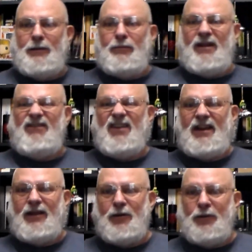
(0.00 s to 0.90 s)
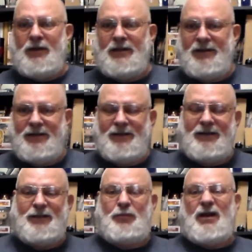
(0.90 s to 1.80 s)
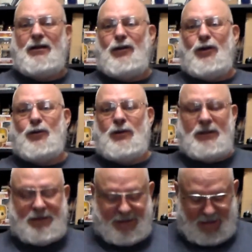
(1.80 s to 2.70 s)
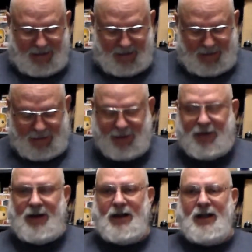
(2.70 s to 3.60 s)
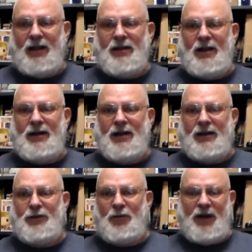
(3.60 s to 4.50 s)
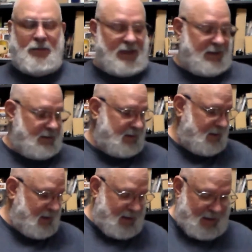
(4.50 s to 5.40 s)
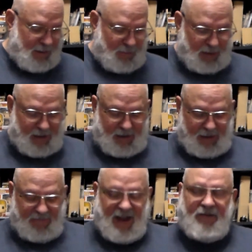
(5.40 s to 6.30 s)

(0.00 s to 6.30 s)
my video. It's been a long one. Sorry I kind of got to rambling. But if you